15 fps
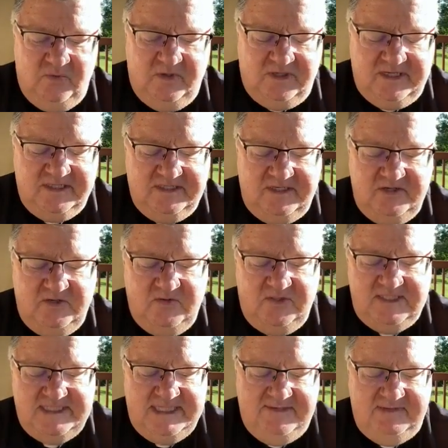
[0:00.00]
We'll continue
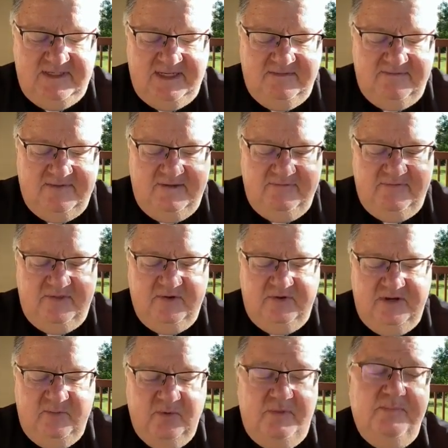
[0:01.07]
this evening at
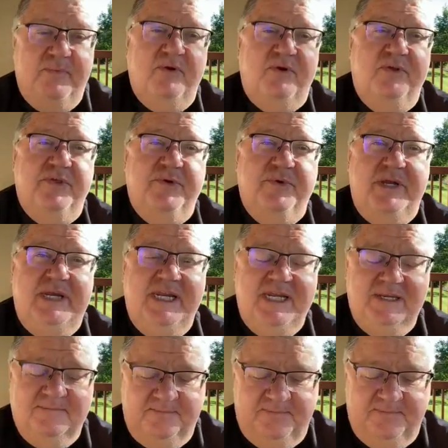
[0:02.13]
5.30 with Book 3,